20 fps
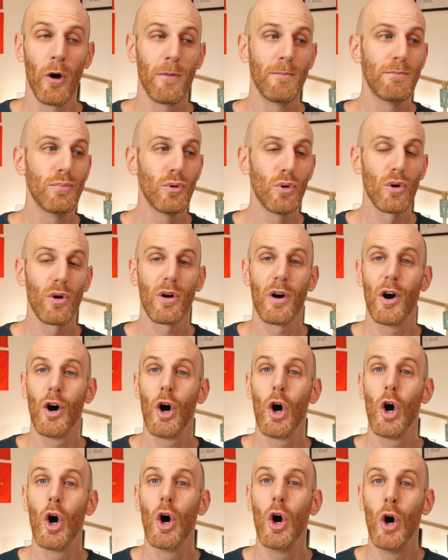pour
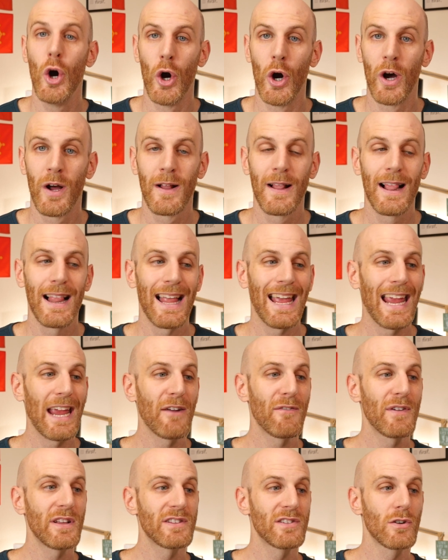eux.
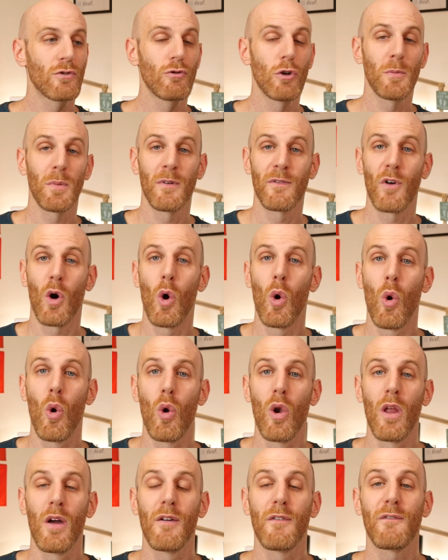If it's a group of
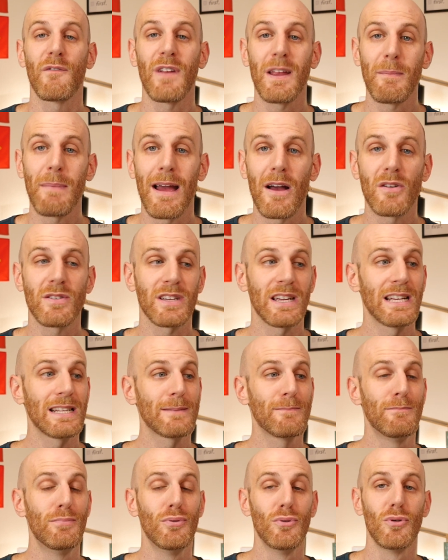all females, it's
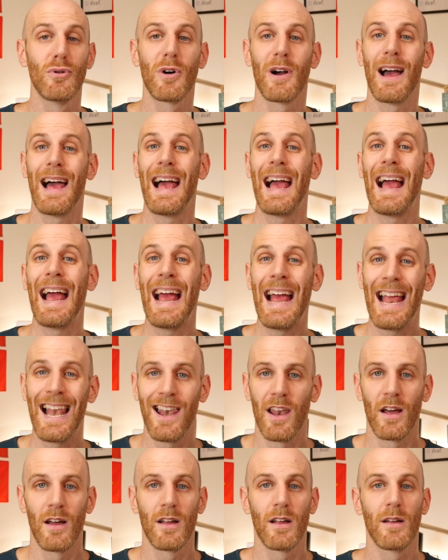pour
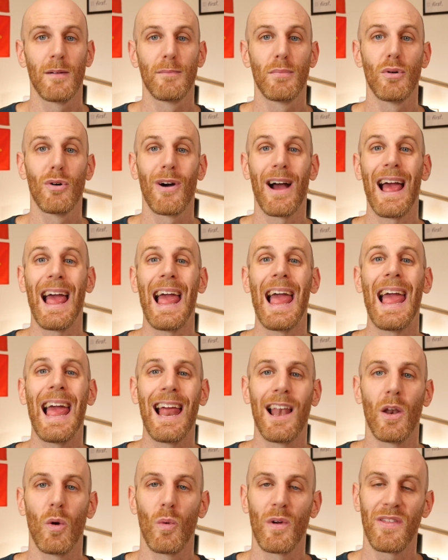elle
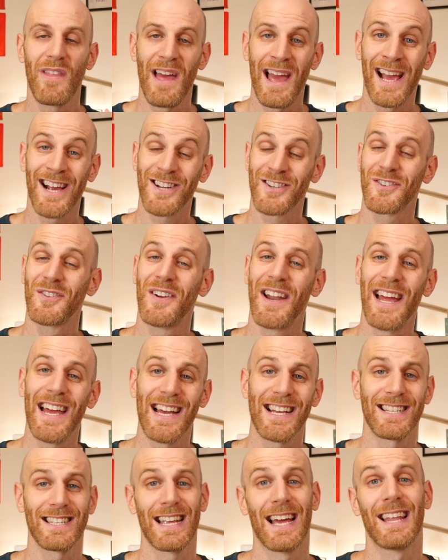with the extra
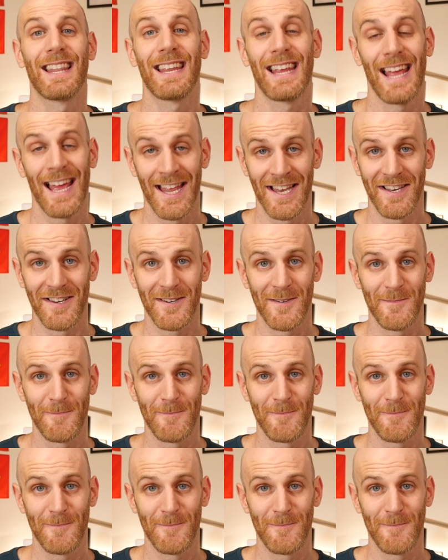S at the end.